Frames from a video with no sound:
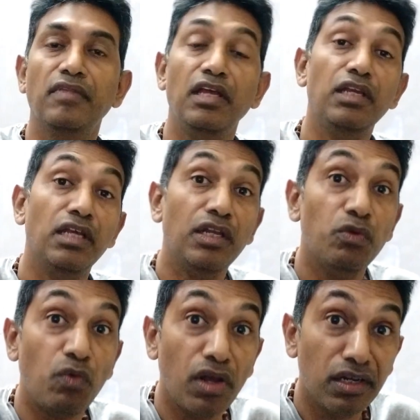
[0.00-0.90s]

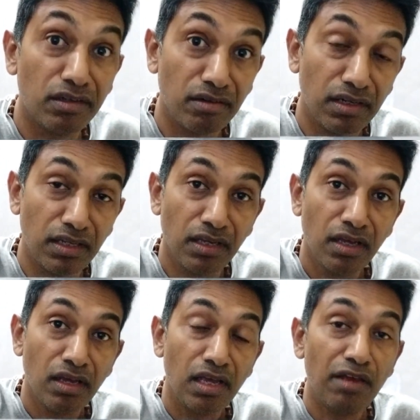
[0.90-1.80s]
involuntarily.
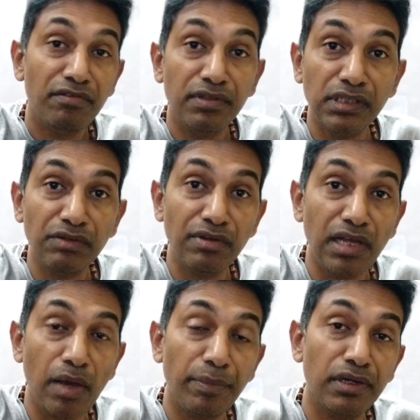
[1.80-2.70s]
Everything will
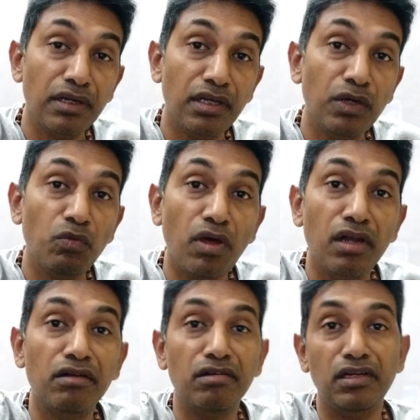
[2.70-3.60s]
happen
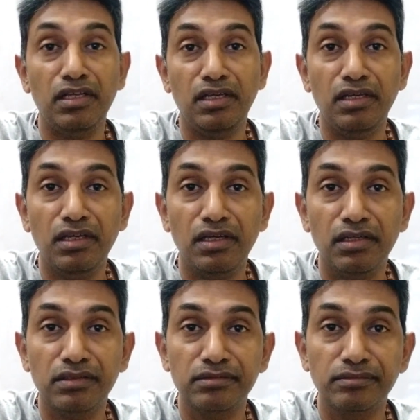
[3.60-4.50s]
involuntarily,
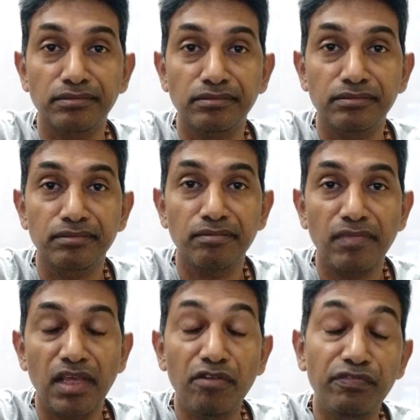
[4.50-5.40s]

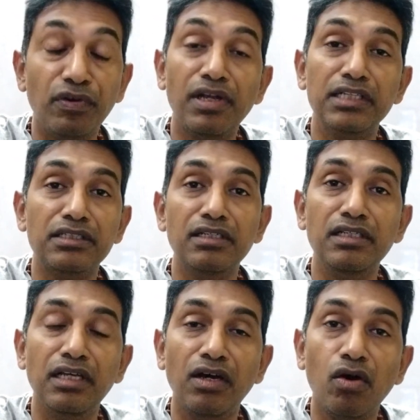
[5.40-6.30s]

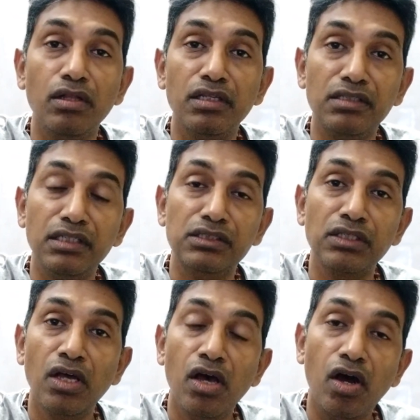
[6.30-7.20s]
effortlessly. All
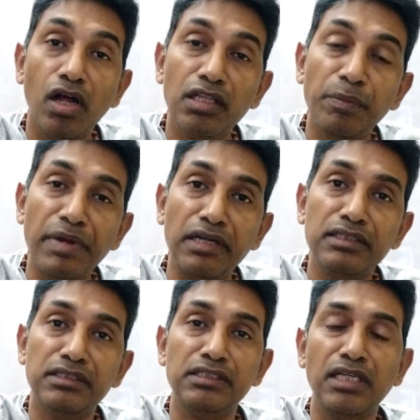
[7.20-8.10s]
the
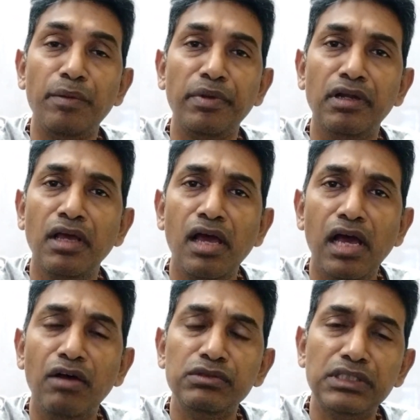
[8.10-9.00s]
practices happen.
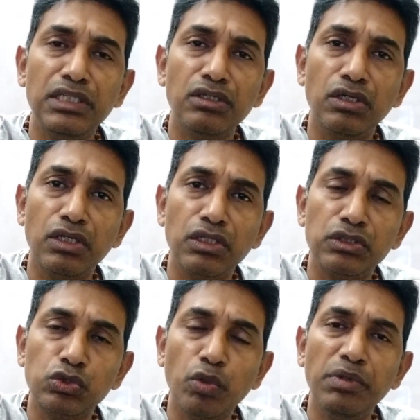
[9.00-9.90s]
I've seen
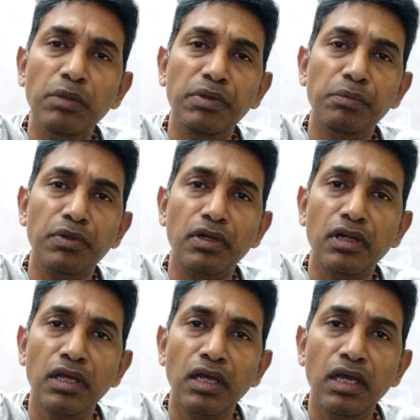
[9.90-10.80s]
so many
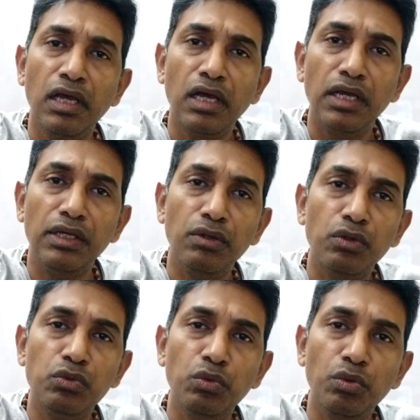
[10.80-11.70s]
people
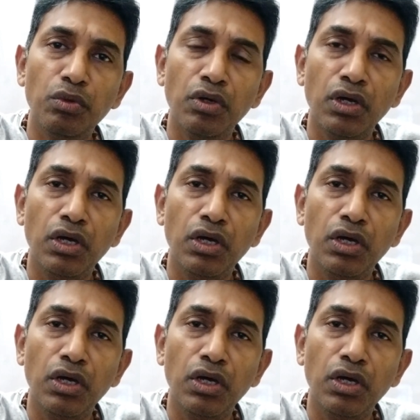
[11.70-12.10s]
who